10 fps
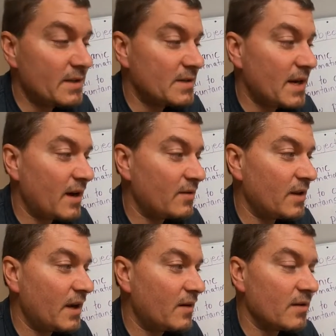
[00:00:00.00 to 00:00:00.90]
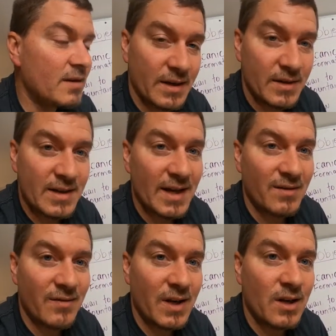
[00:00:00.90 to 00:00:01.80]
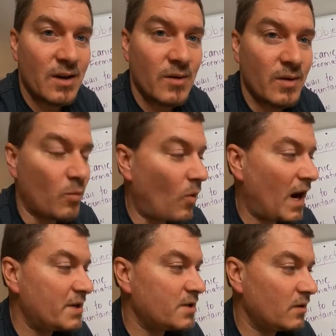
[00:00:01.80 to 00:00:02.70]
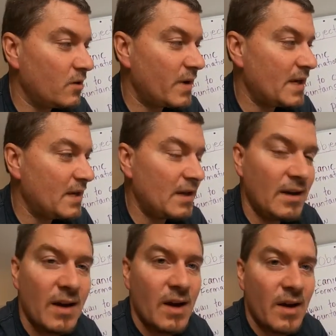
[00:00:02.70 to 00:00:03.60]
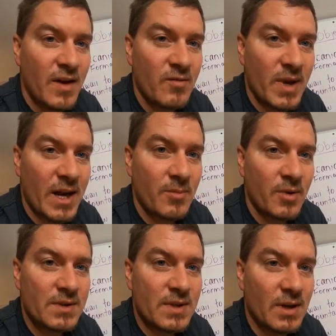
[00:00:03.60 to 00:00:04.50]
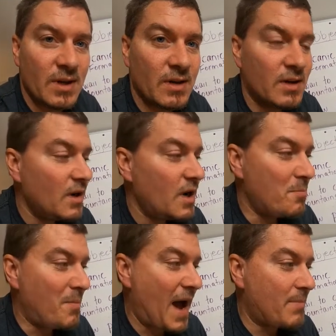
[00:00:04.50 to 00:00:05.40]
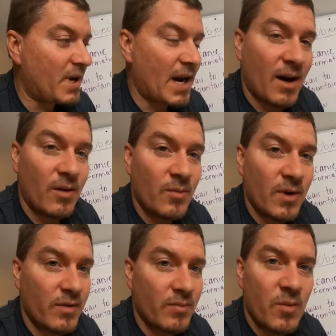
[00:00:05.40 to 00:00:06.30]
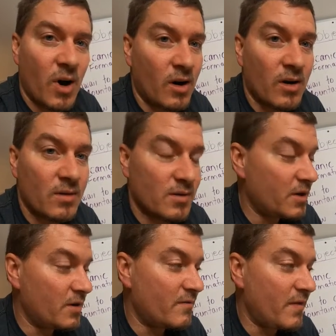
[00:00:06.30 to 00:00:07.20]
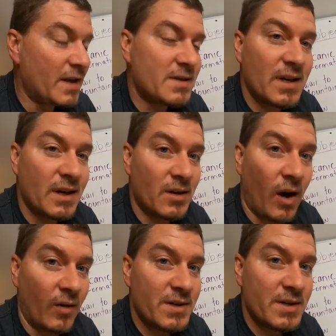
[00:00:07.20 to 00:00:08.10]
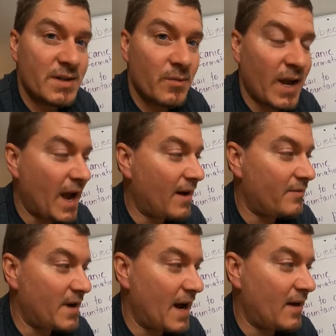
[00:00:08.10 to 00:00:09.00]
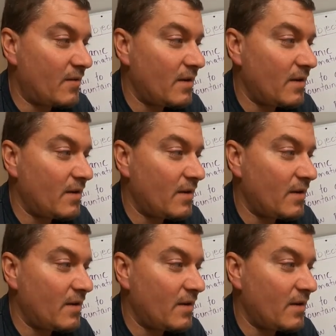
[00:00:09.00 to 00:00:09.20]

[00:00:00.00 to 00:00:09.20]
down there and take video and watch Loihi. They've been able to map it out with our advanced technologies that we have now.